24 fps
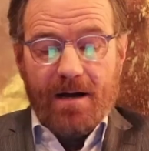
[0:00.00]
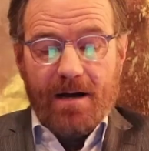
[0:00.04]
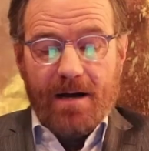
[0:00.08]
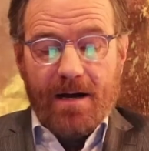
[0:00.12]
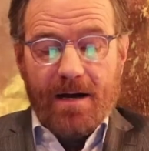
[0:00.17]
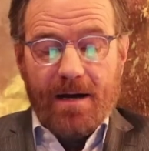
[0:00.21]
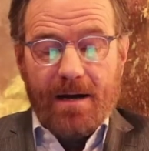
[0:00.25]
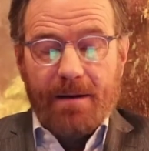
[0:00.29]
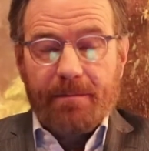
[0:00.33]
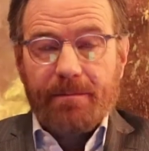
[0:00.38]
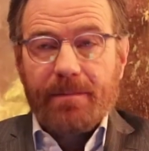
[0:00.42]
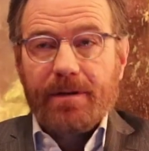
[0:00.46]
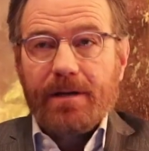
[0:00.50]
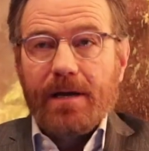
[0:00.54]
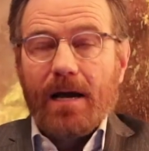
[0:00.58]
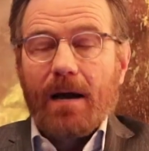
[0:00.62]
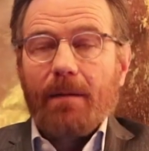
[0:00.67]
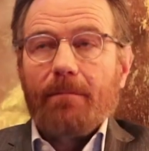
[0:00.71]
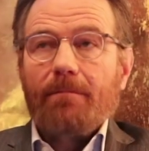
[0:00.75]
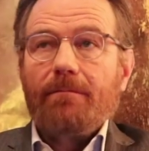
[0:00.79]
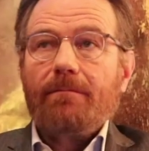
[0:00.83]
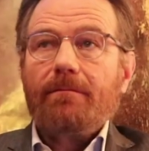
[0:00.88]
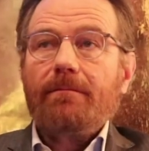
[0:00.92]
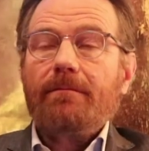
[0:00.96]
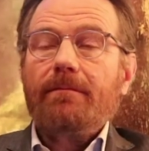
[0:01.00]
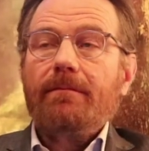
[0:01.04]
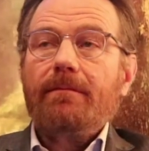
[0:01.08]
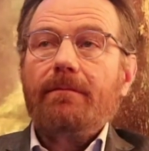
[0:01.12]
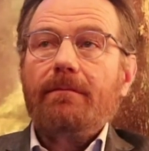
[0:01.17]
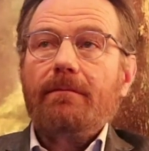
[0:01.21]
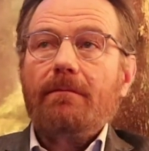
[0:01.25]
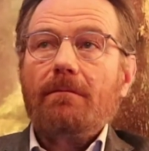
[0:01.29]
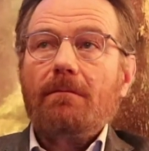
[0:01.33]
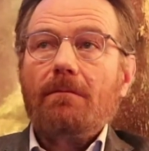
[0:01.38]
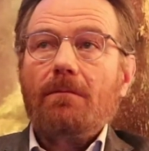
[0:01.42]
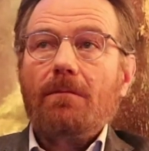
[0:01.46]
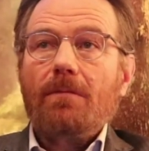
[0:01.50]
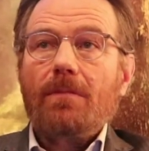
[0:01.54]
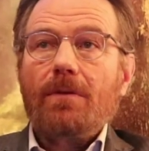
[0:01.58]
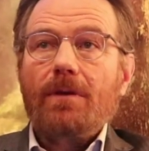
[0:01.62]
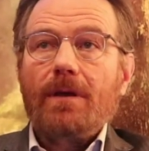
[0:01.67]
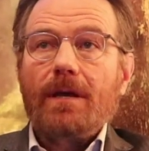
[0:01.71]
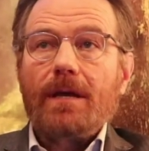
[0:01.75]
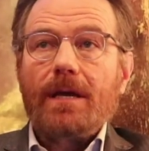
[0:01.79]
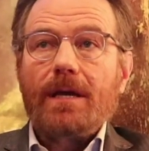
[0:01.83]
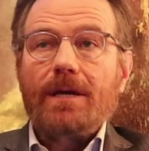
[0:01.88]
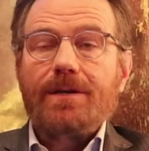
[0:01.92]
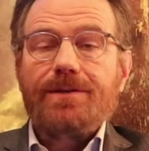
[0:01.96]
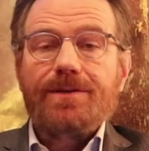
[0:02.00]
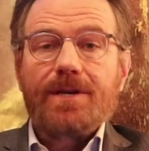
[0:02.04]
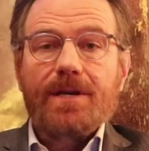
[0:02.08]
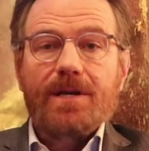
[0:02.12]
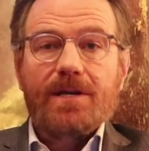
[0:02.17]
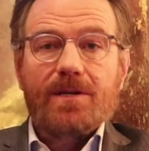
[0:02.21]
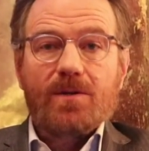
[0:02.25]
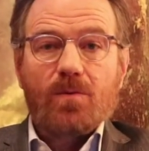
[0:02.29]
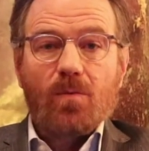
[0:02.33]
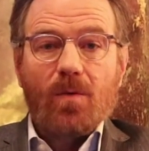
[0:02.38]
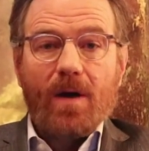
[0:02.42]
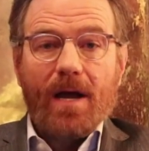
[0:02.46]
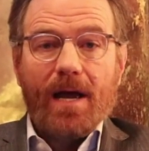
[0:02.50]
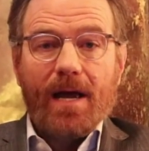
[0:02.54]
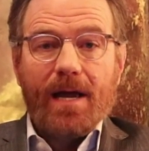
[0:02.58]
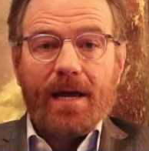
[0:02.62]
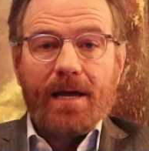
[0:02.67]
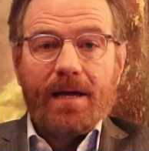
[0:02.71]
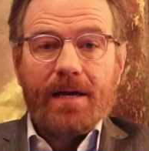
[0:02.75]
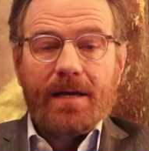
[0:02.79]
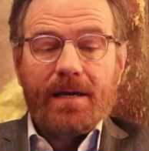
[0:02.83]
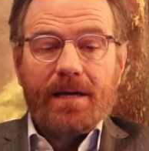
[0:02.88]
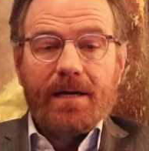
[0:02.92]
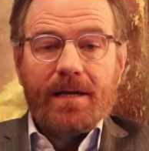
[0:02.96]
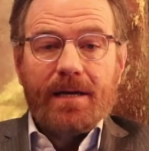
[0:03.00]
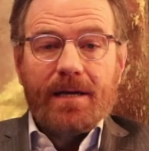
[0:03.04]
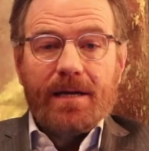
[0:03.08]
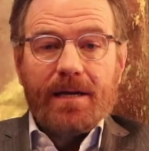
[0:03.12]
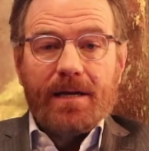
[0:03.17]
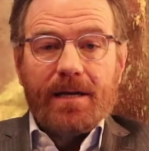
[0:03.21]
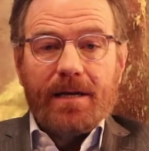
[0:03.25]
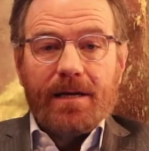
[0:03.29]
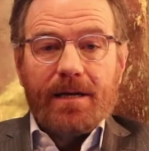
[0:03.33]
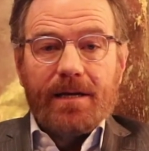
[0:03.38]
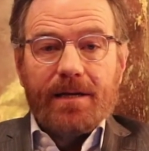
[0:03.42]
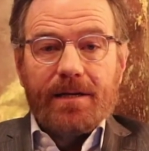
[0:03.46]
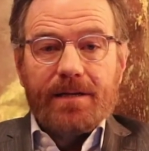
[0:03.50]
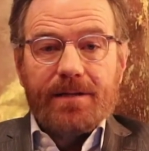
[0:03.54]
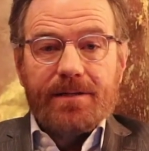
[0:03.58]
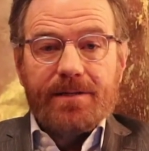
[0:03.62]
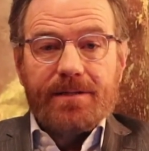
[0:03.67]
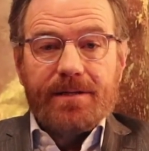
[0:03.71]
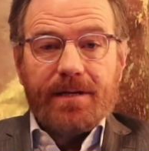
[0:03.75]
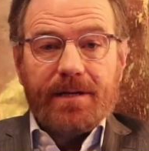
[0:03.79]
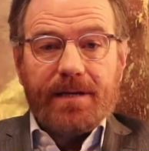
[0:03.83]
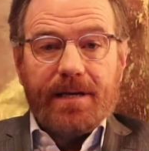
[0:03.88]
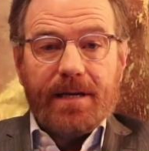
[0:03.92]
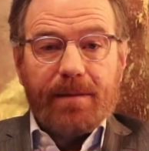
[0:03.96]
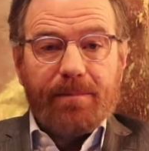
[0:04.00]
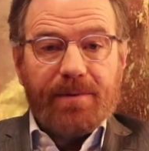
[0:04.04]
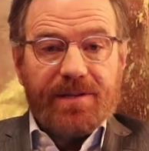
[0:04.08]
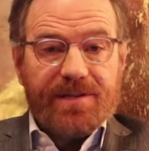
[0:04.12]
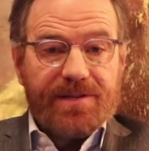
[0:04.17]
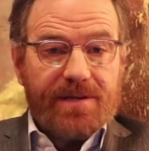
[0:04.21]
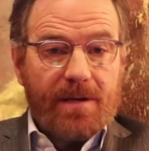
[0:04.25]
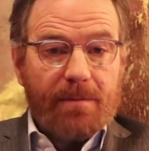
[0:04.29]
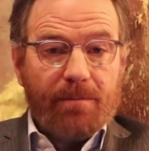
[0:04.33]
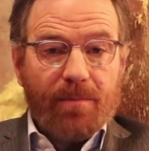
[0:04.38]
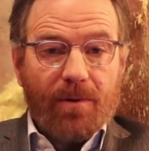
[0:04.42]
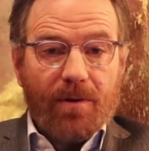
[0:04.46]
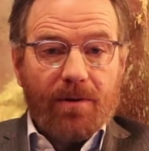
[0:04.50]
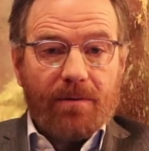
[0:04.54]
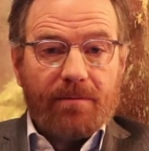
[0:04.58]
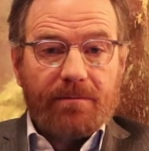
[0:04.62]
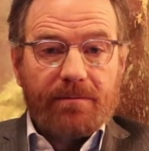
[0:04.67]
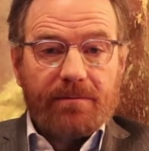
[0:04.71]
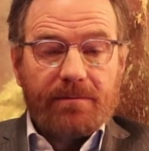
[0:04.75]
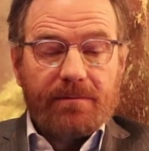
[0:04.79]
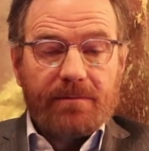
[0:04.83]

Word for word: The easiest way is to keep it simple.